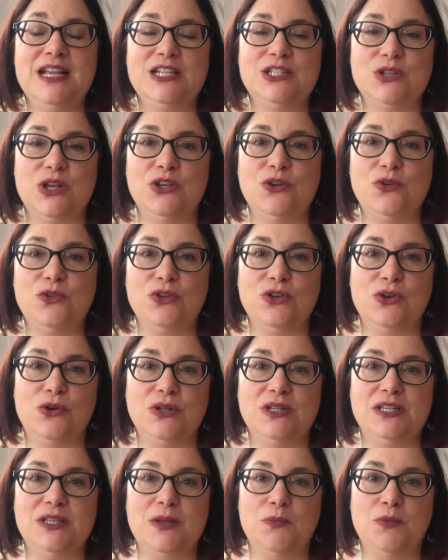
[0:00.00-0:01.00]
So I know they're
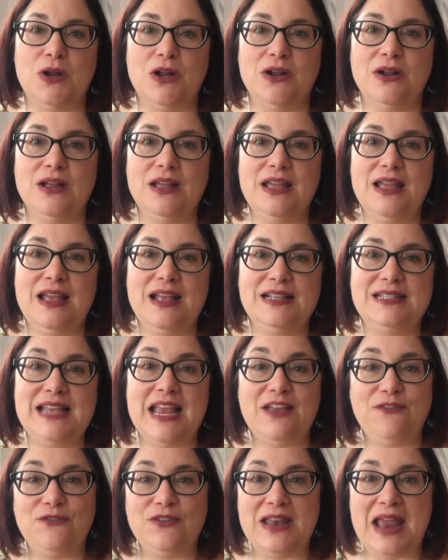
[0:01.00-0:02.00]
going somewhere
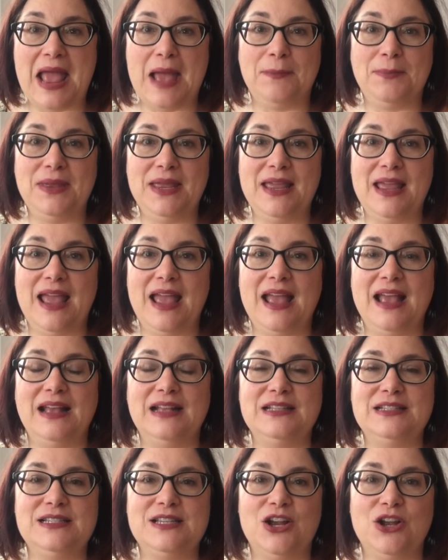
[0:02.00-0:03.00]
safe and happy
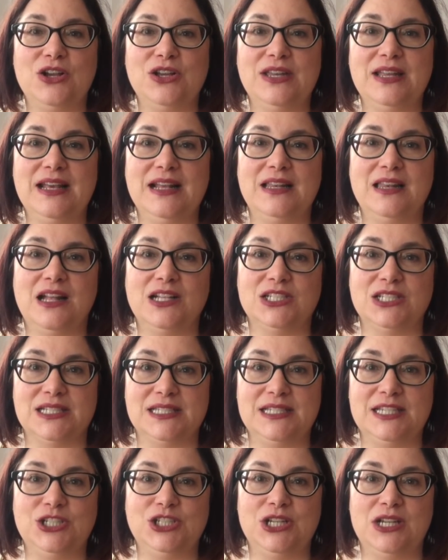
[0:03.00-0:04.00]
and are going to get lots of
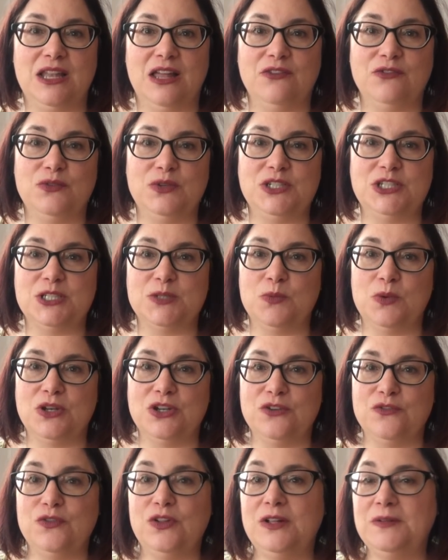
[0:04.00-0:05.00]
stitchy love, which is
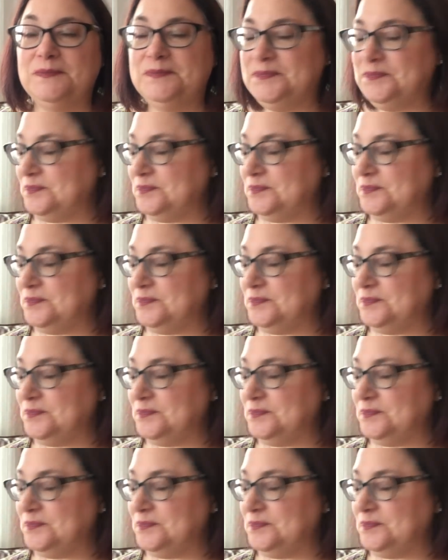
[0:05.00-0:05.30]
wonderful.